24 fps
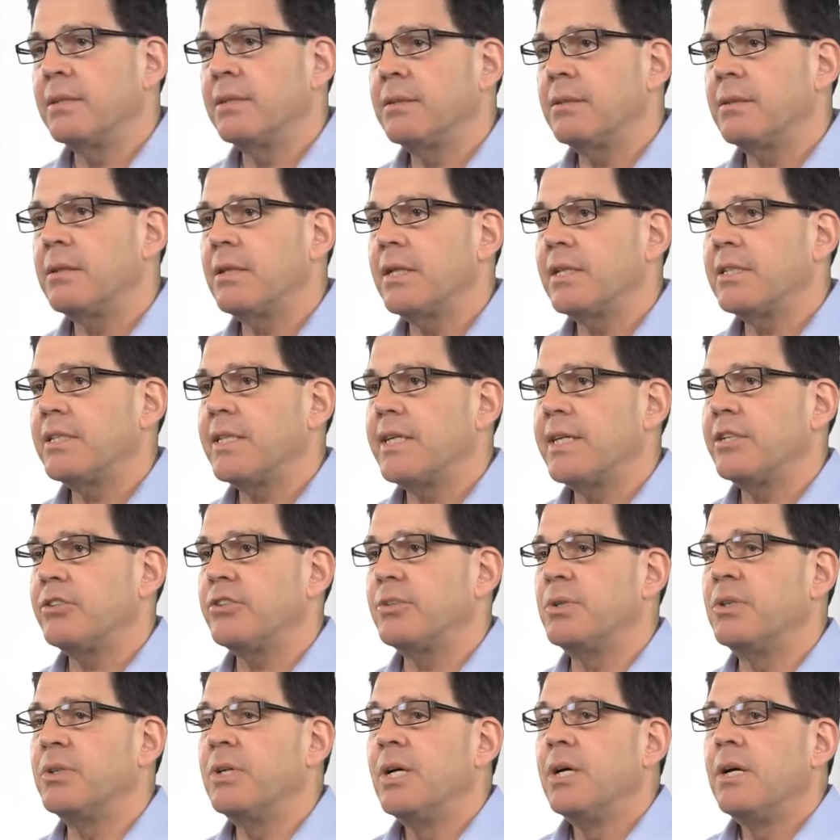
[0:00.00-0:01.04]
a little less
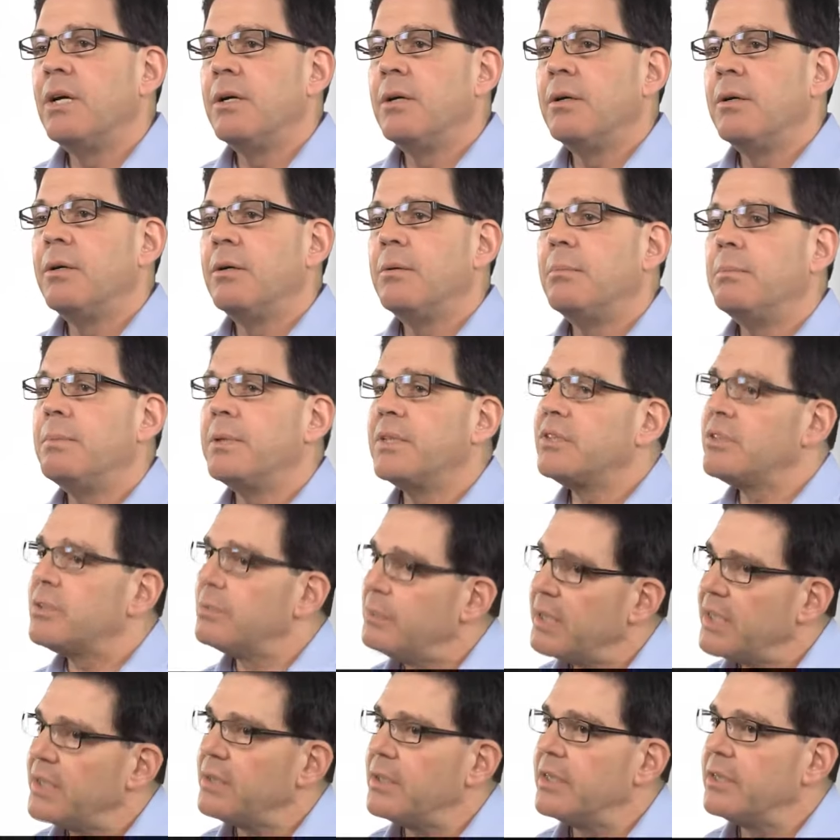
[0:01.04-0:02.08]
tangible, but
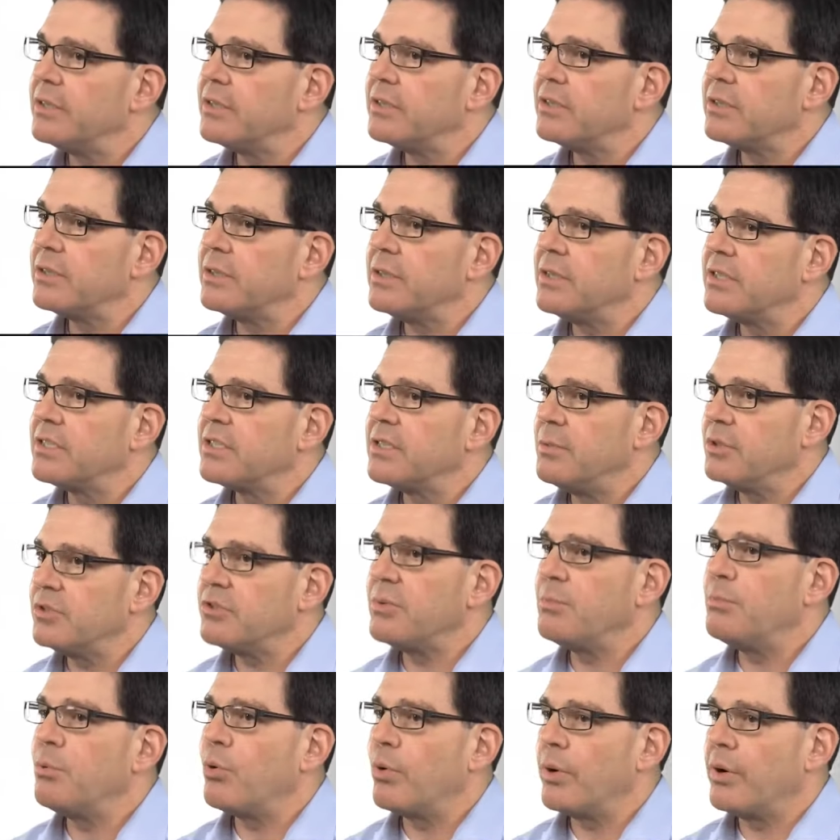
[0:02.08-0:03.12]
to many leaders, it's the
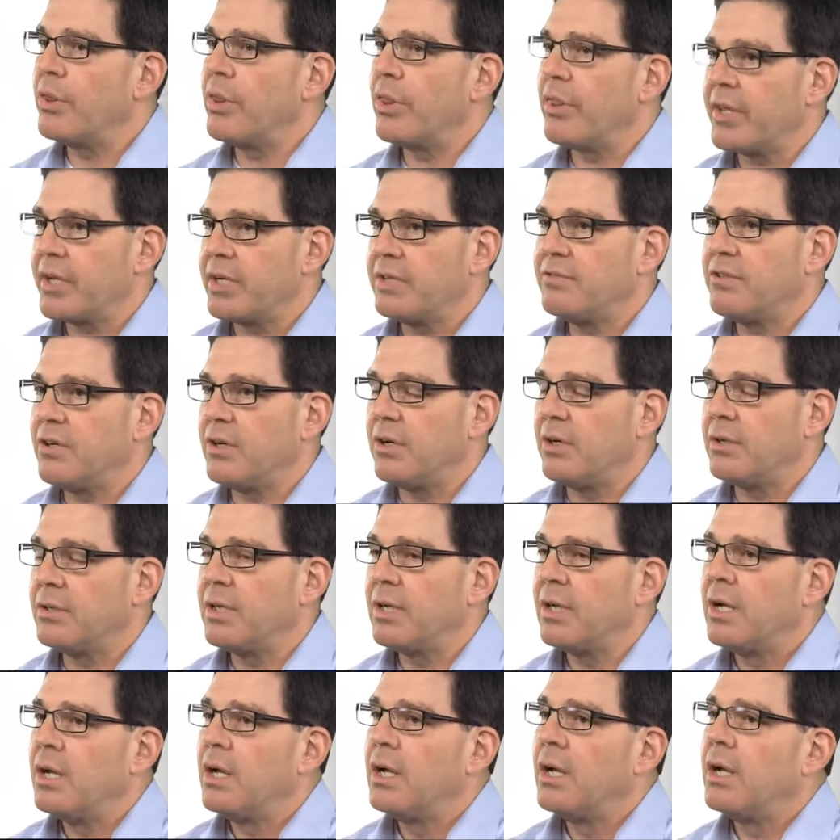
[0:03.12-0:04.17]
most important thing of all.
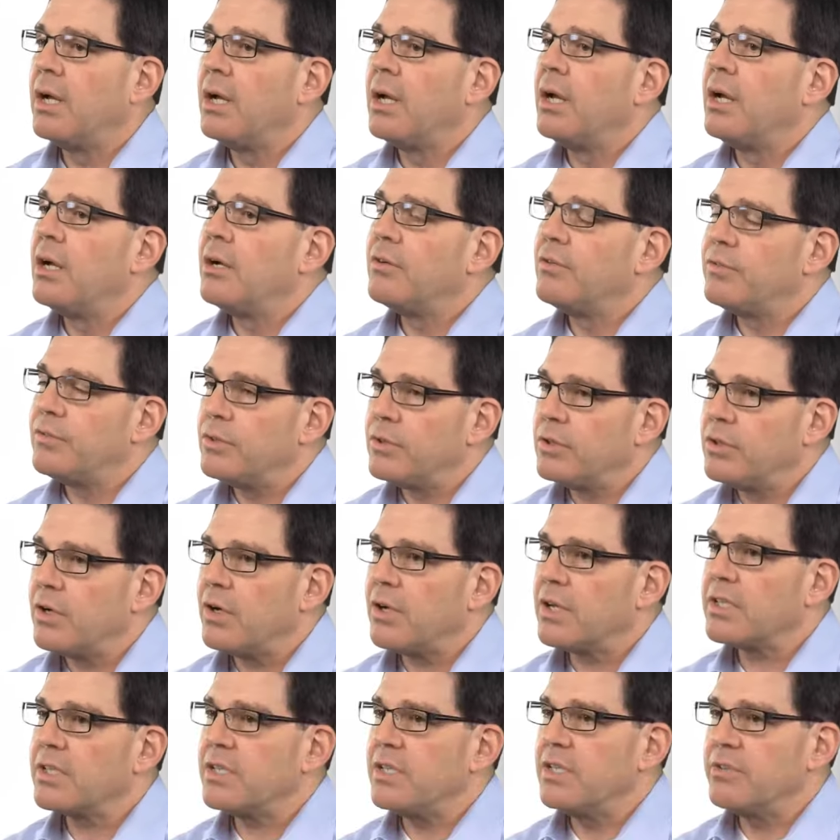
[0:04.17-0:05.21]

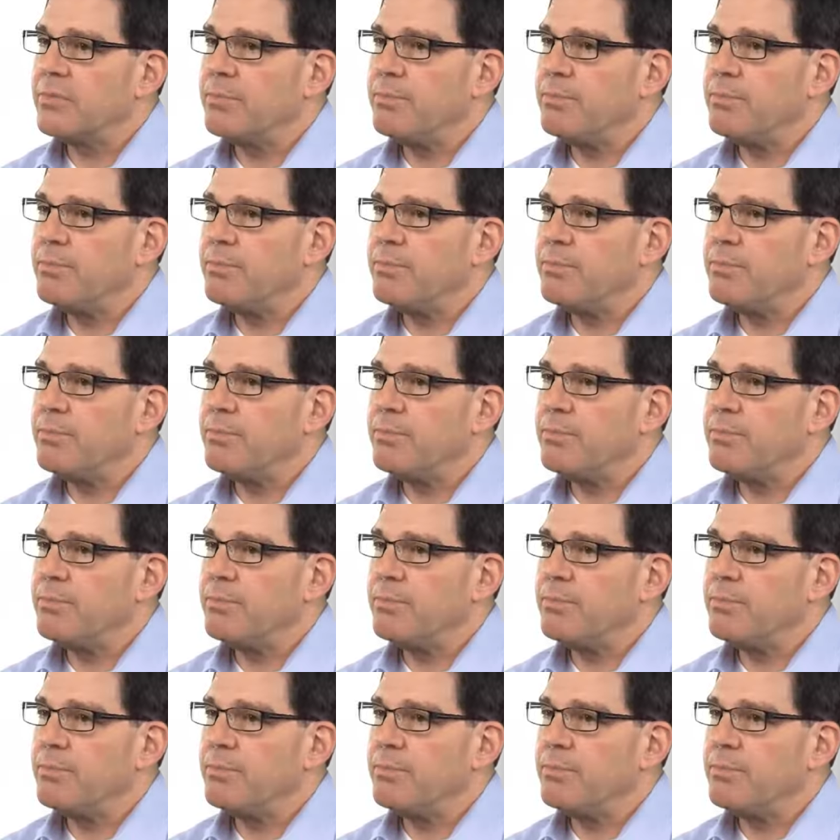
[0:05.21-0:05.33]
FullCost